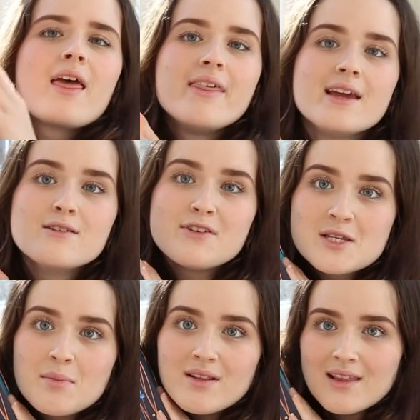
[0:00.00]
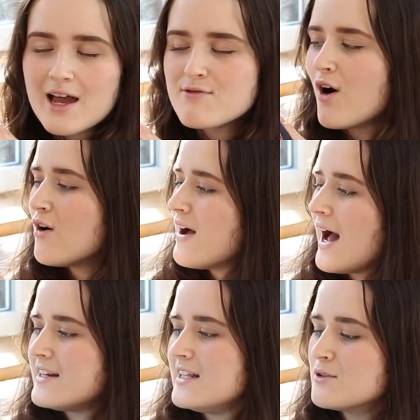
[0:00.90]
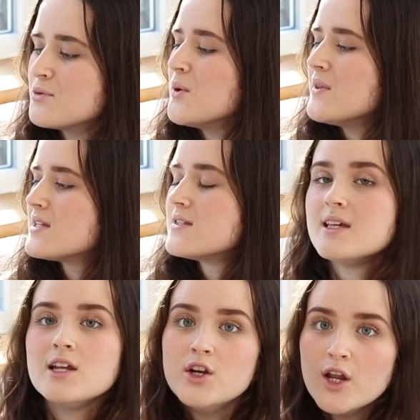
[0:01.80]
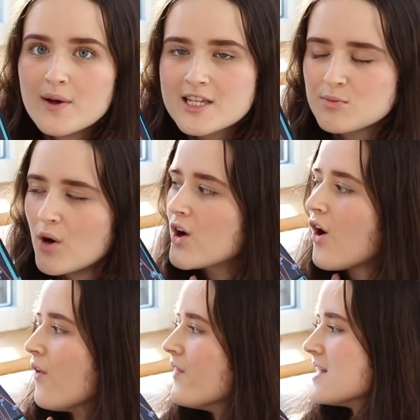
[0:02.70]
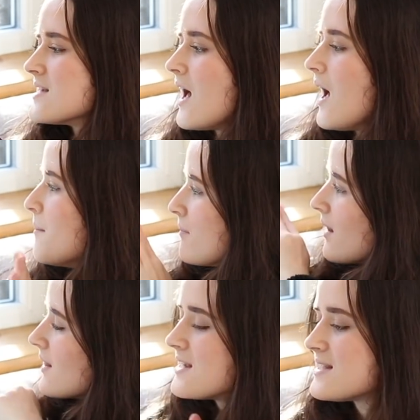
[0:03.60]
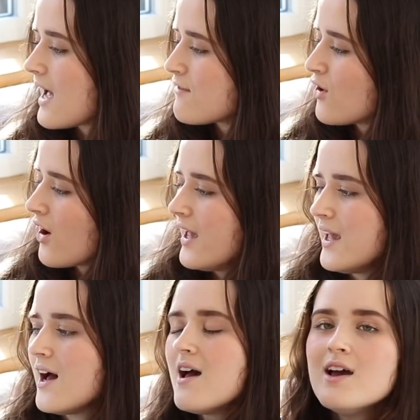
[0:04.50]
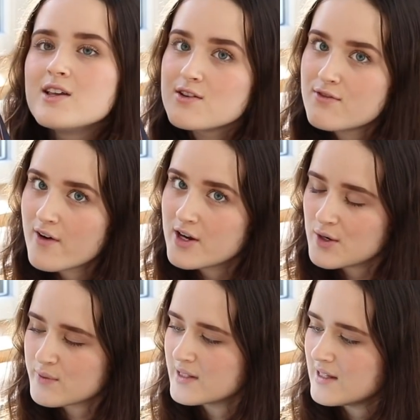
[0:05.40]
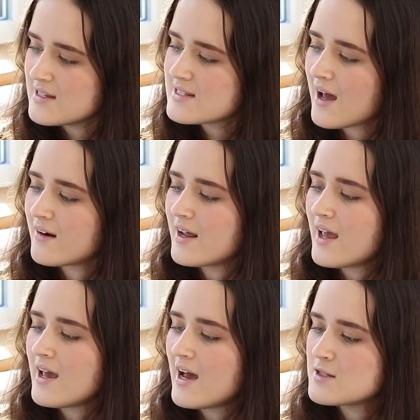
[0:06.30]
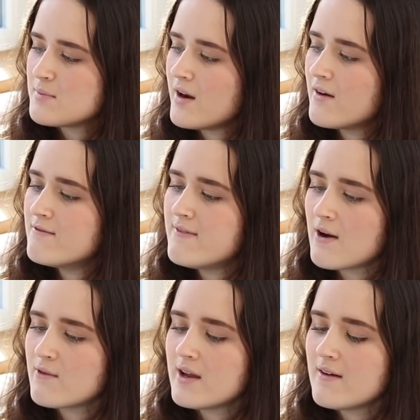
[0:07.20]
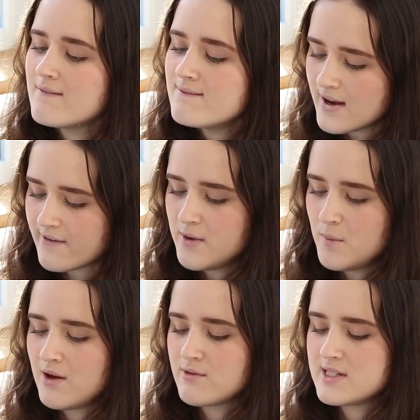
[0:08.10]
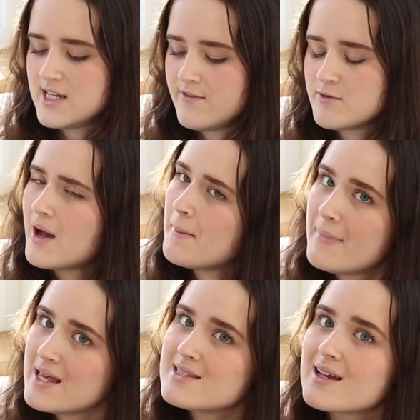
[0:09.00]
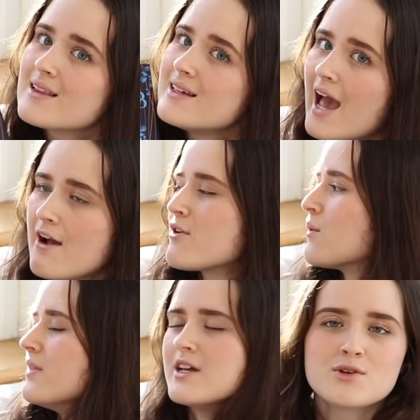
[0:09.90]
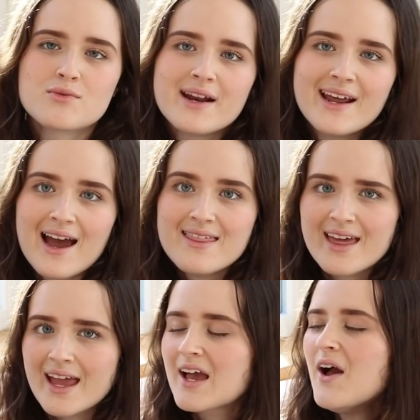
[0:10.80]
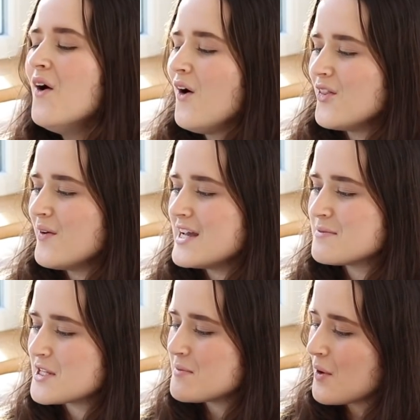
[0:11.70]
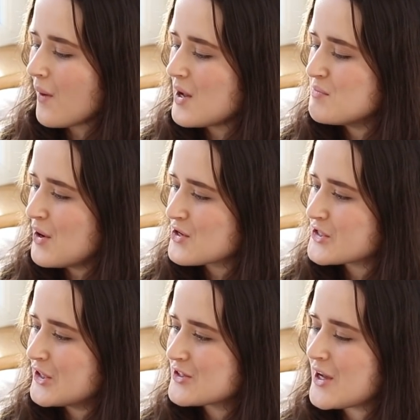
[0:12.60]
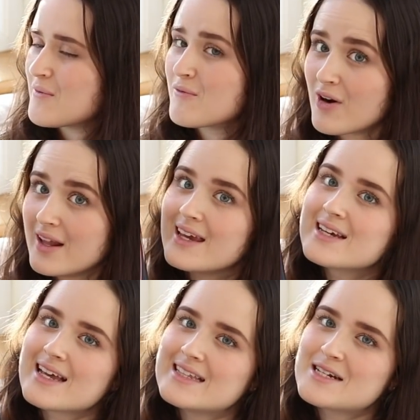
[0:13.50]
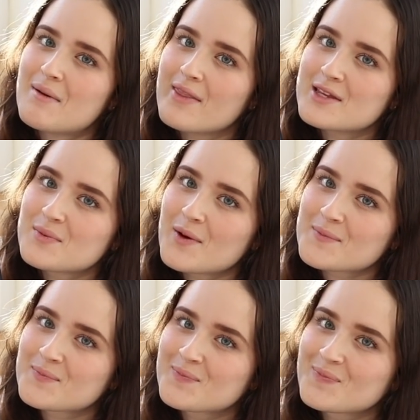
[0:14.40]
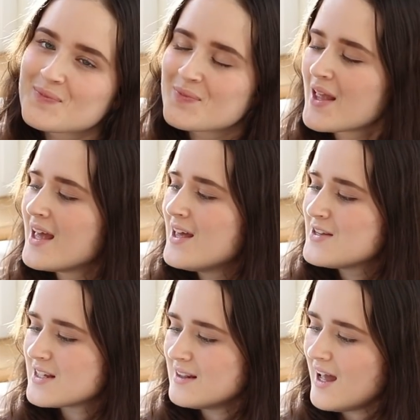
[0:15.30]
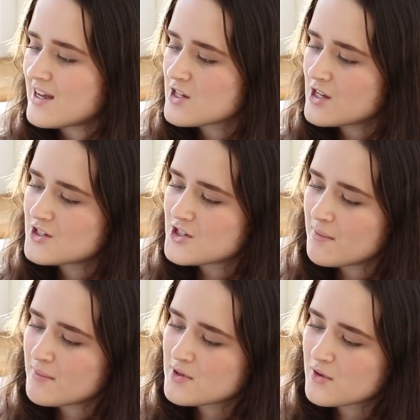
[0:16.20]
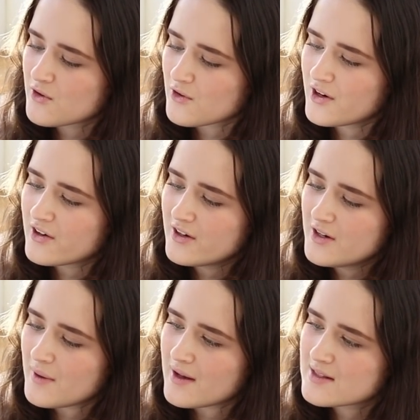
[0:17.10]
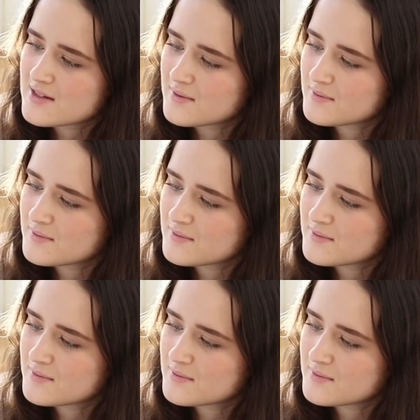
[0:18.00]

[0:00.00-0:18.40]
The Invisible Life of Addie LaRue. This is the newest book on this list that I've got here. It's a very new release, and it has been very well received by basically everyone that's read it, I think, although it is meant to be quite emotional, so I'm really excited about this one. So let's jump straight into it.